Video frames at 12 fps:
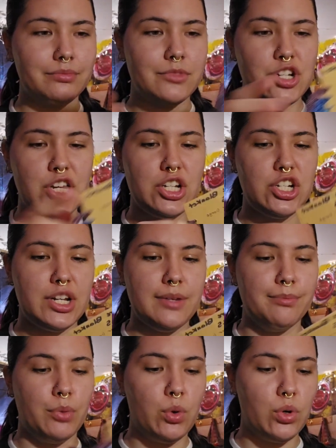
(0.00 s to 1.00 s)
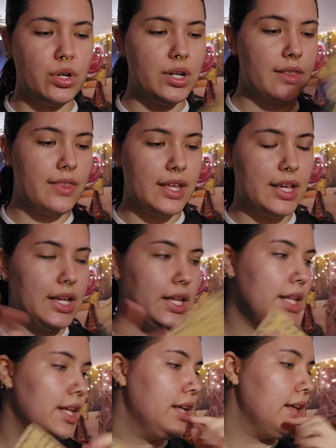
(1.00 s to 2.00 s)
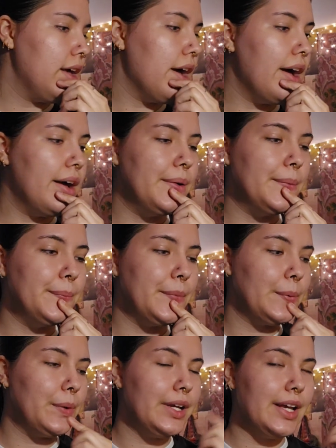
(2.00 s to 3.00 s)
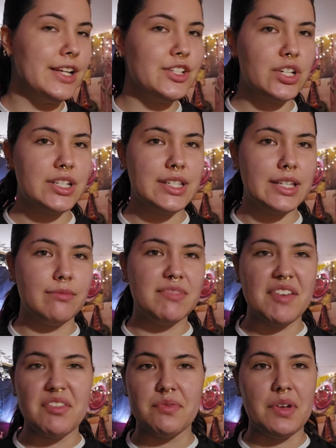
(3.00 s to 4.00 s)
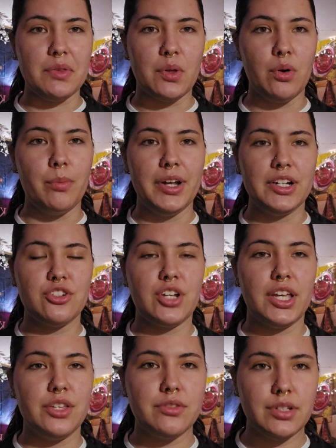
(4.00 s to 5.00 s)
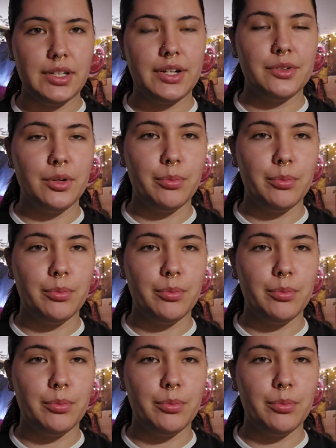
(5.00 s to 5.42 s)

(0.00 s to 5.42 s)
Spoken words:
cheat sheet board thing. As you can see, never found the hole punch. I used a letter